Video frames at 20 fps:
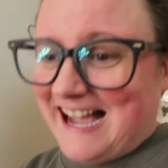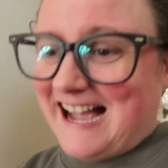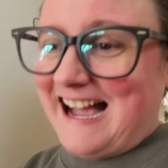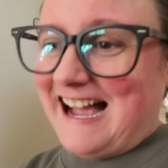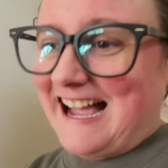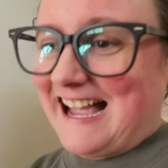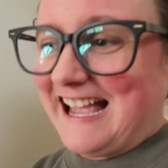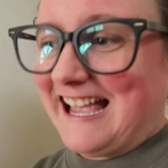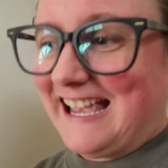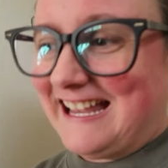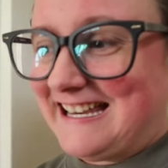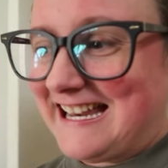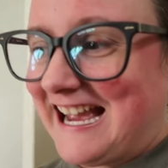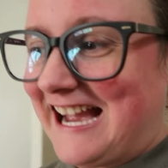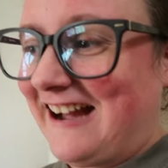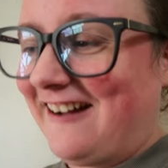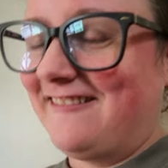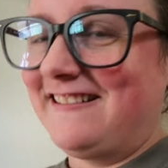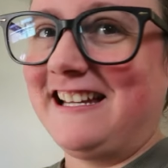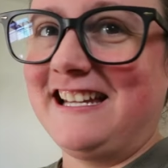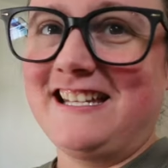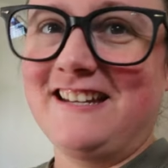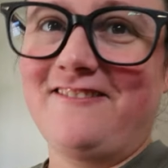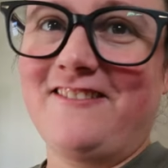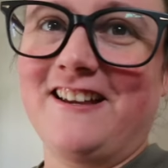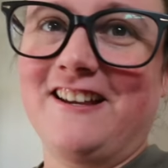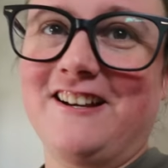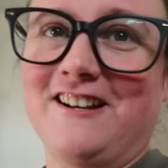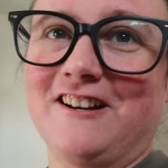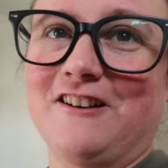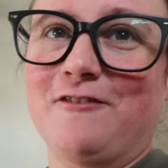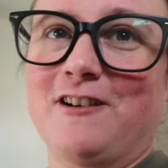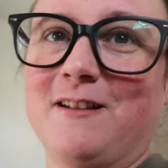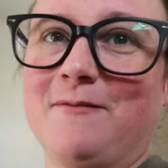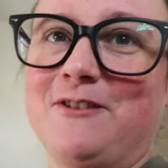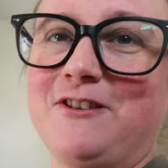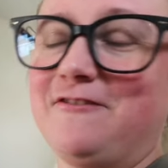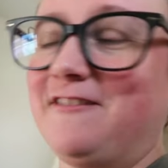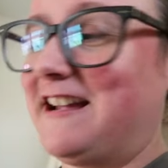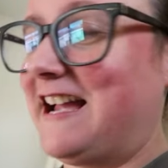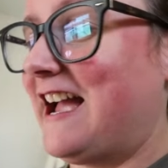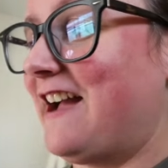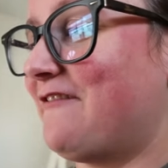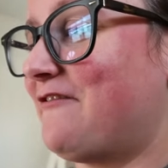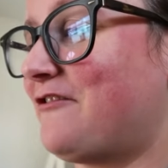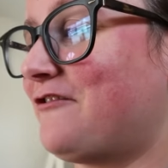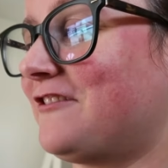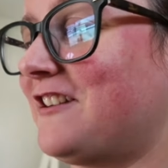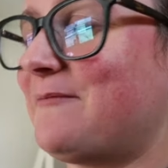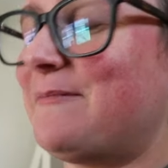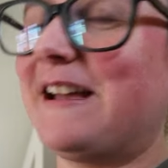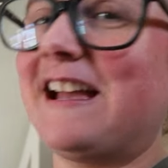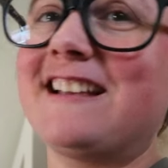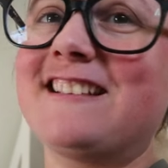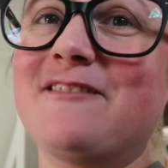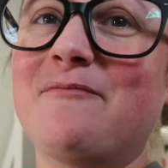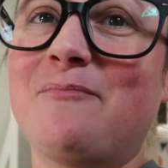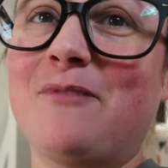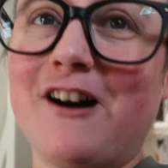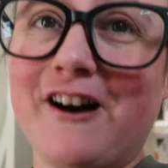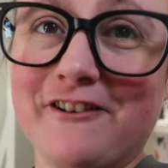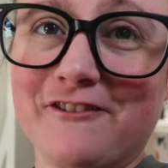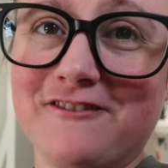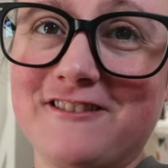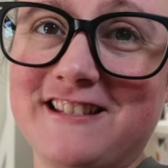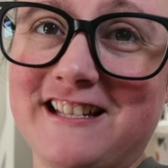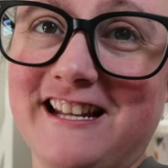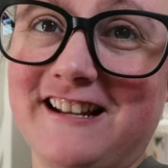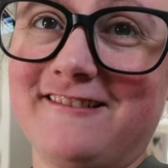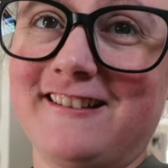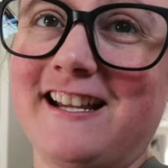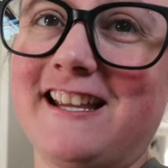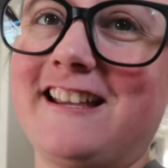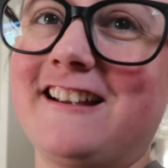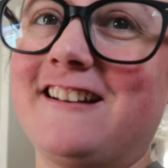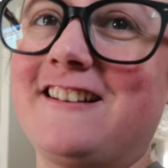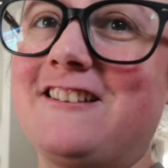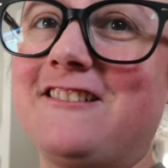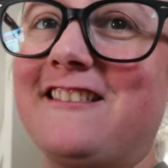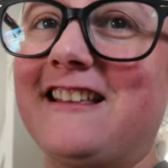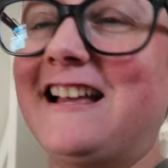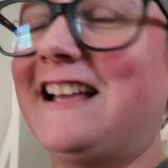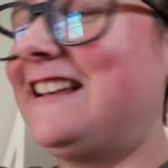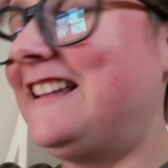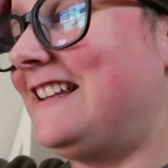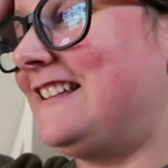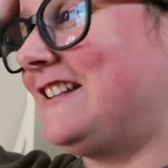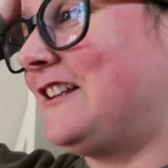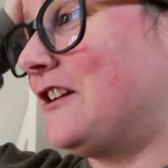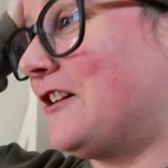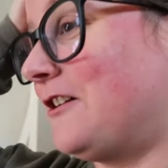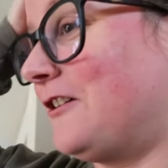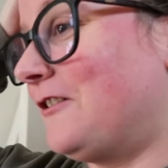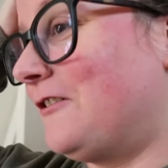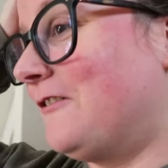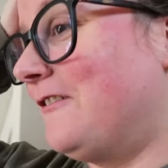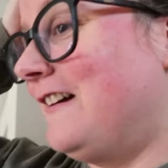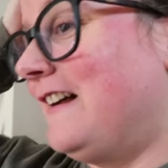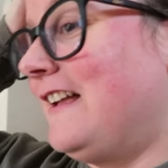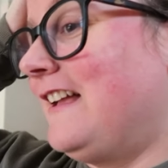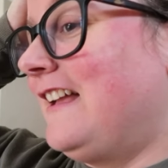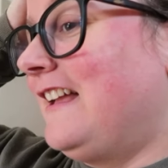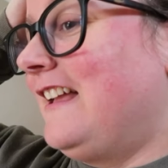I now need to figure out what I'm doing. I have 3 bags of bottles sitting right here too that I need to go.